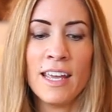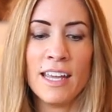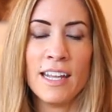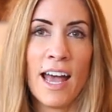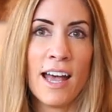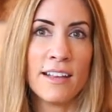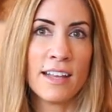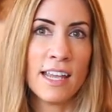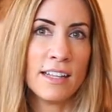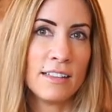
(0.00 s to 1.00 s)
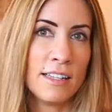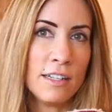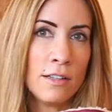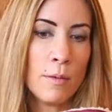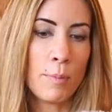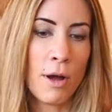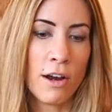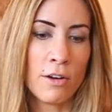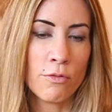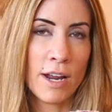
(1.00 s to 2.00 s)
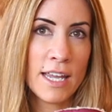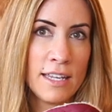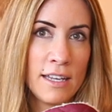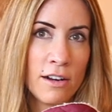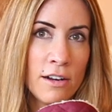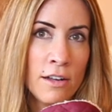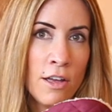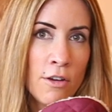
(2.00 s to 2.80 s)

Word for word: It has a little part right here